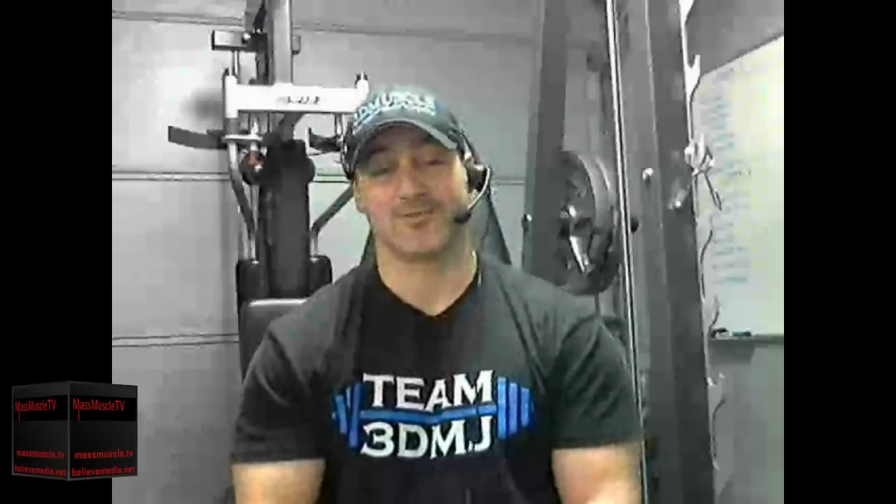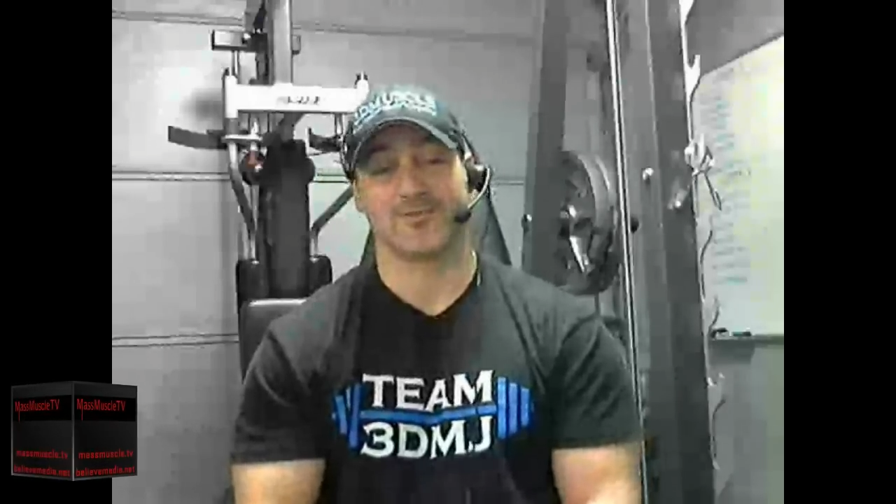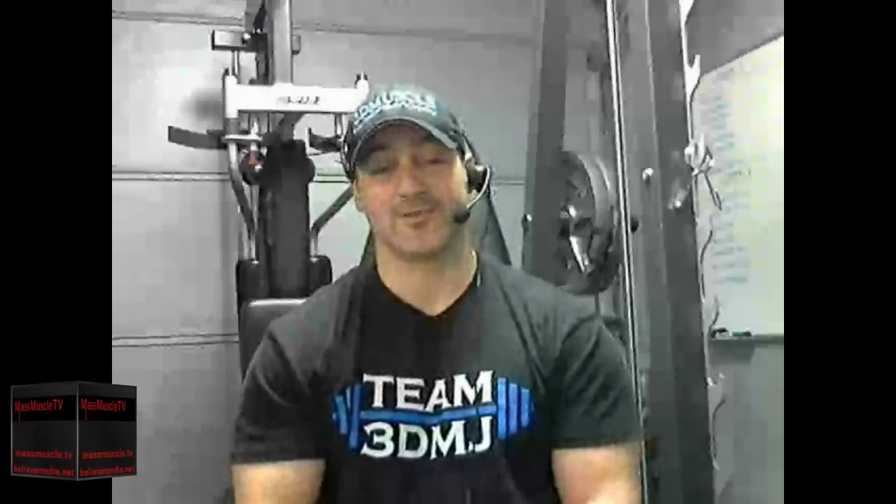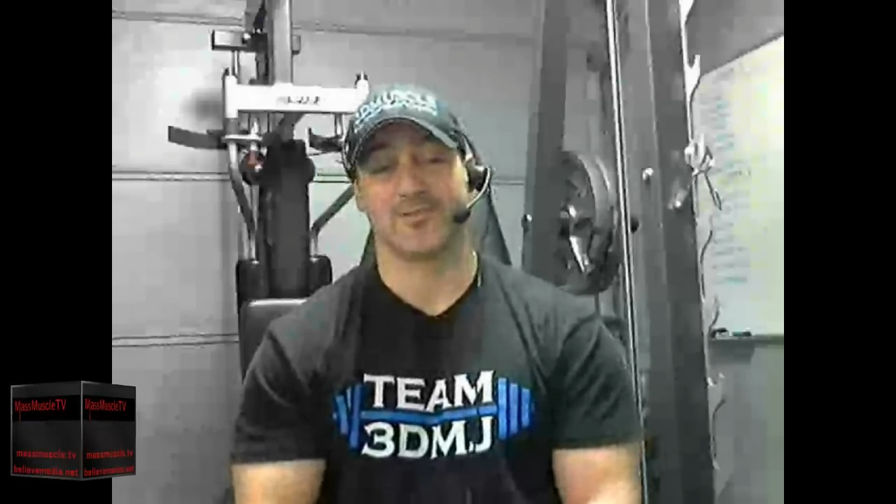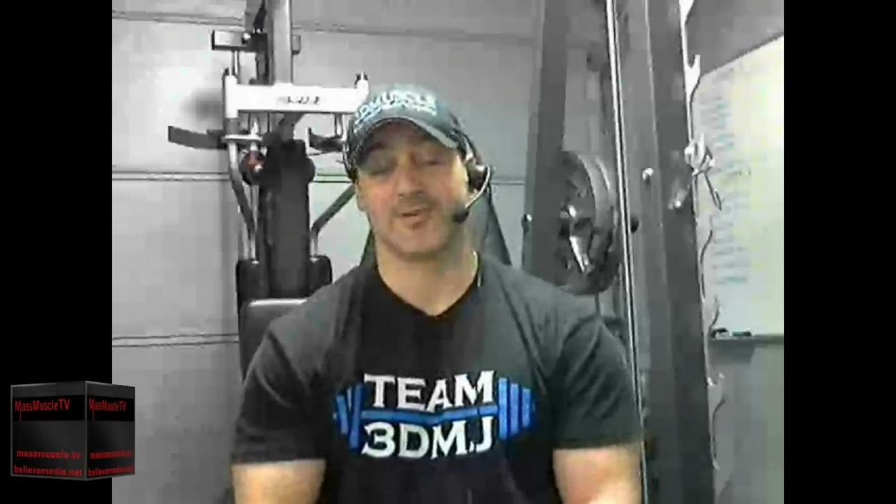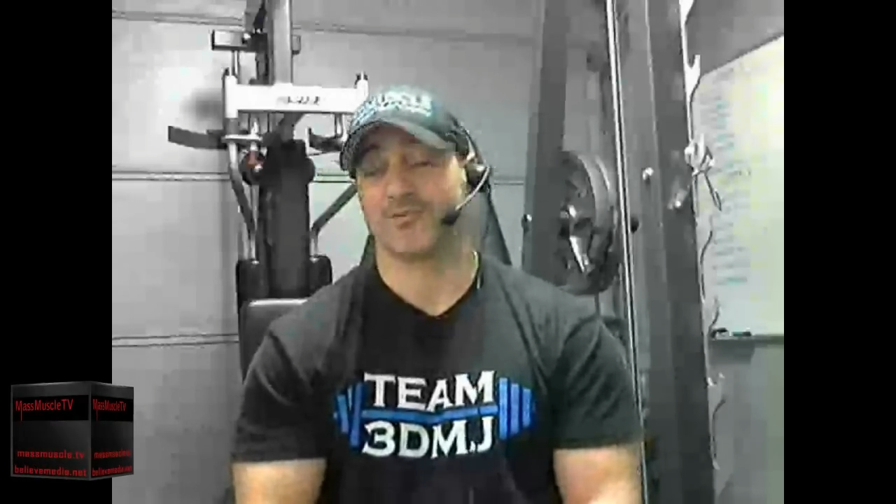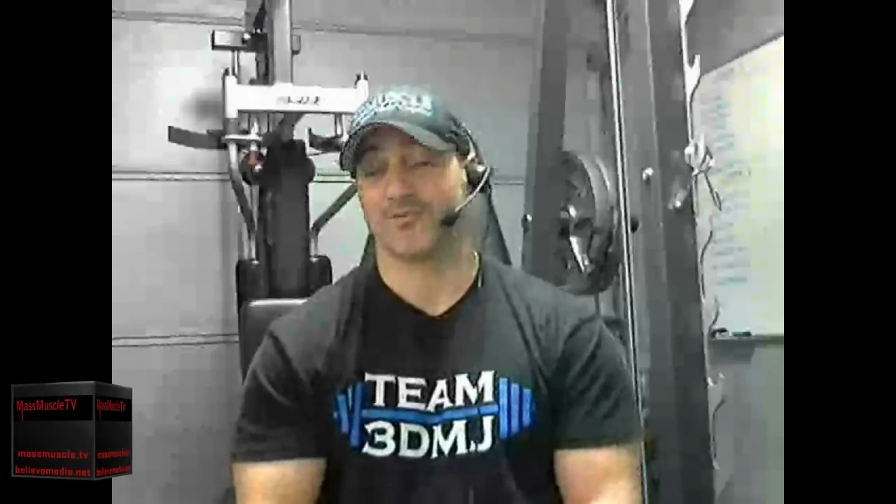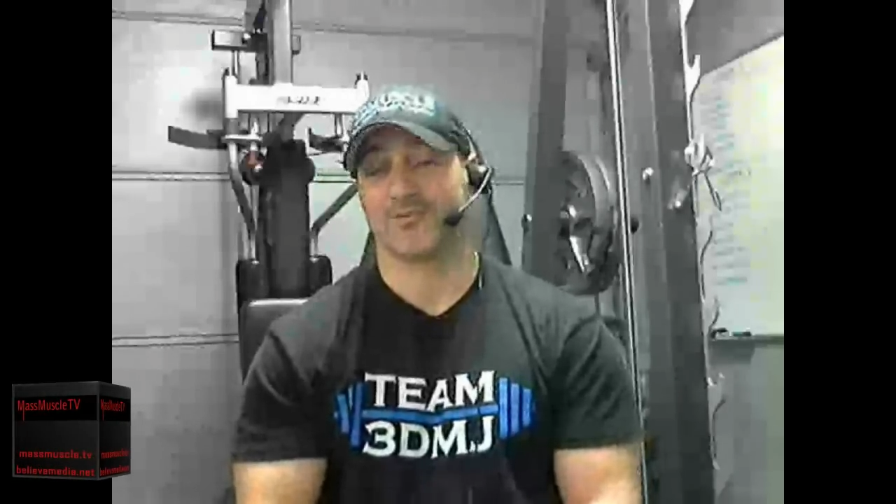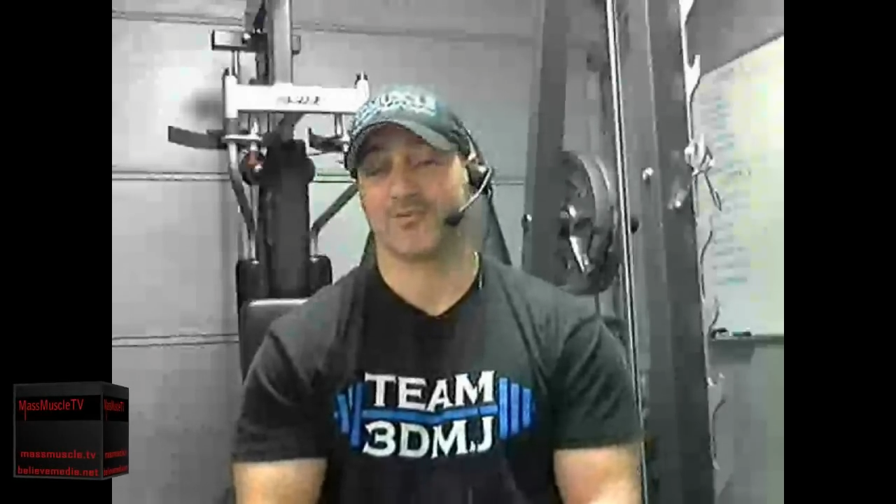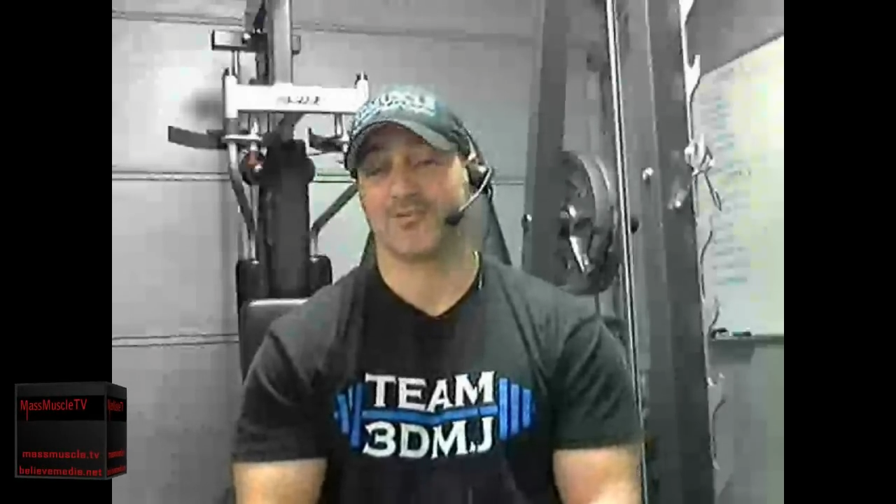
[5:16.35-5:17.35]
learning about
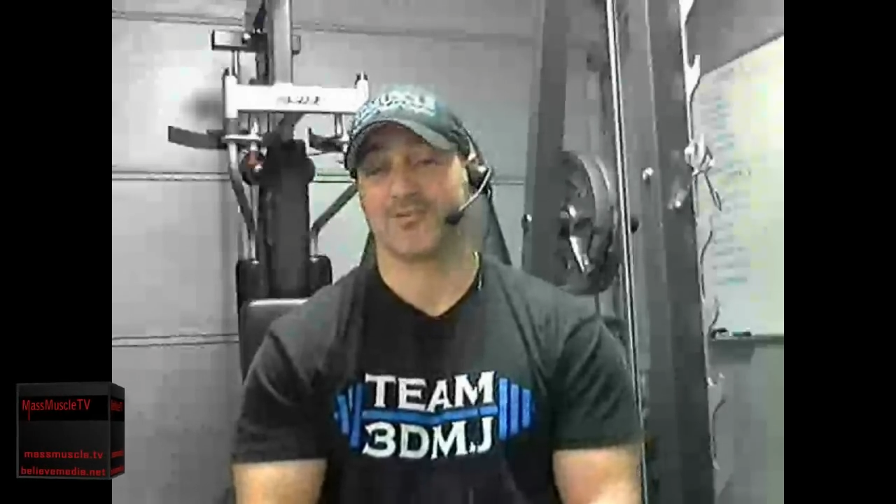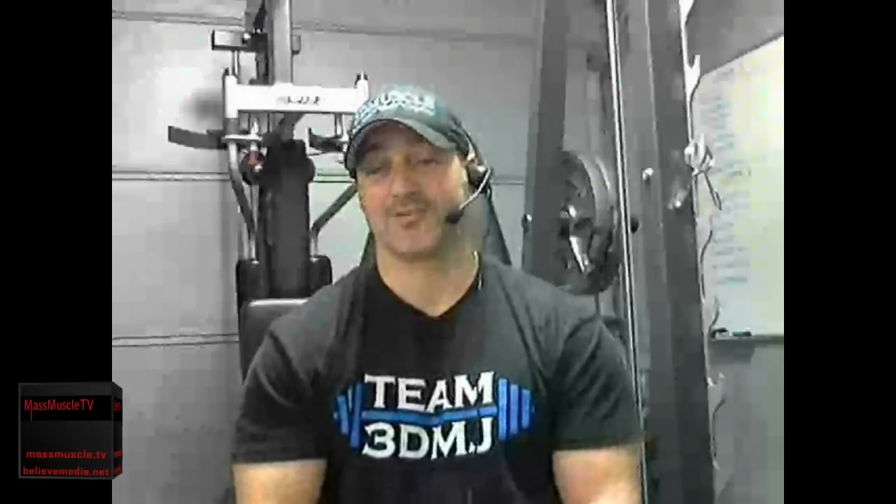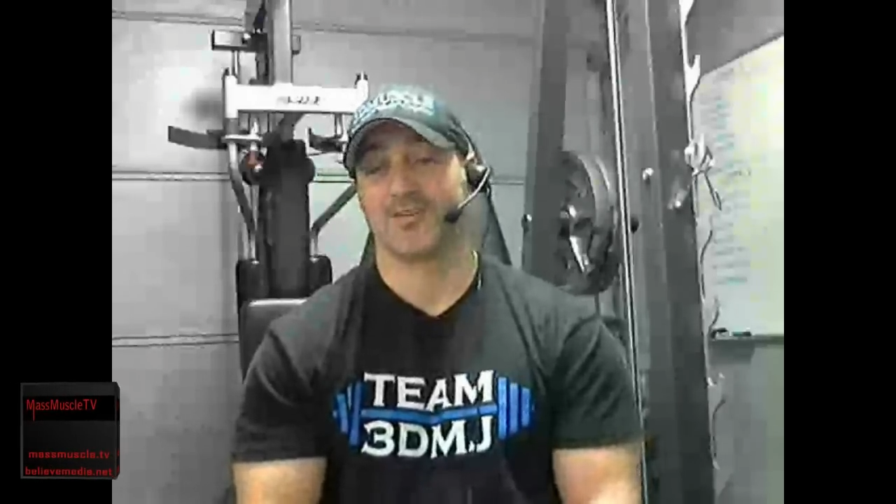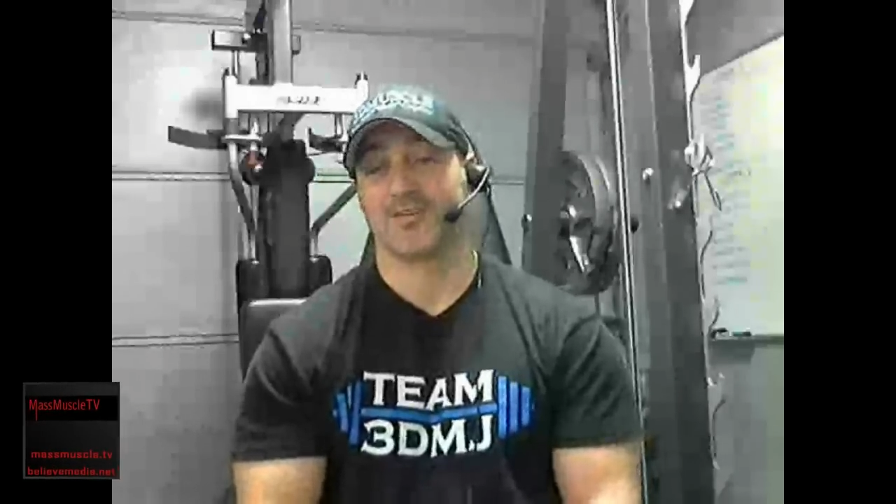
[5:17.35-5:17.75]
nutrition,